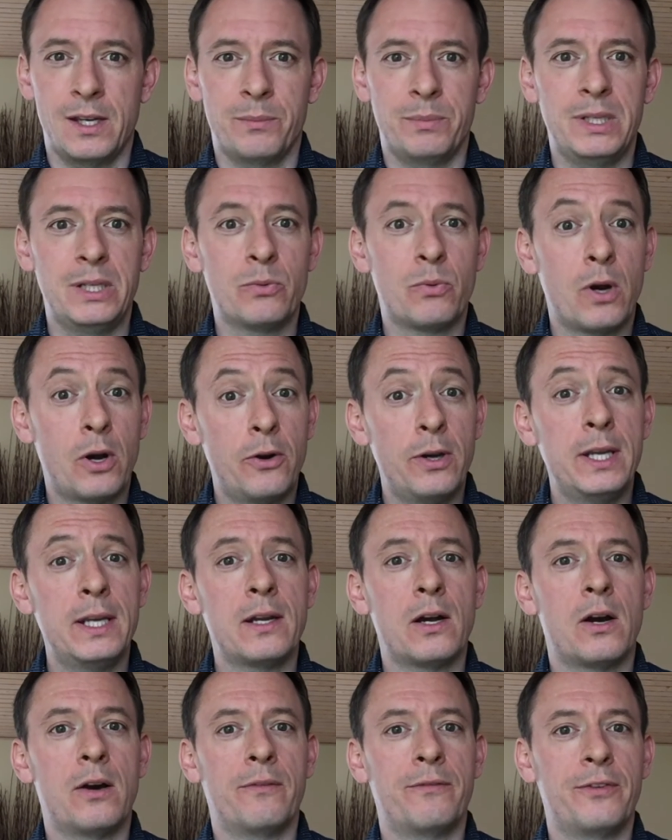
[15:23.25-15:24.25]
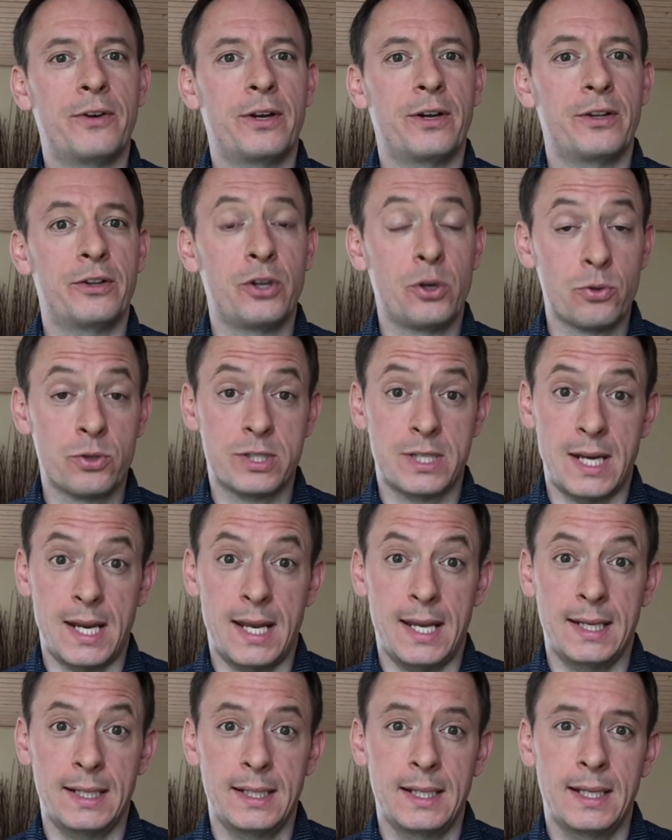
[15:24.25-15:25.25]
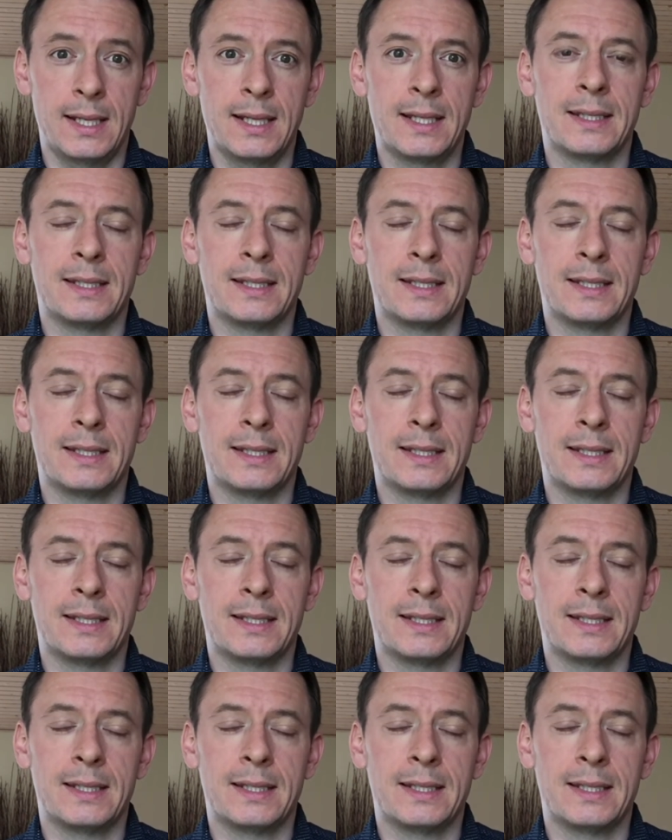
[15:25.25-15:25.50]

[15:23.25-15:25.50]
Be wary of those saying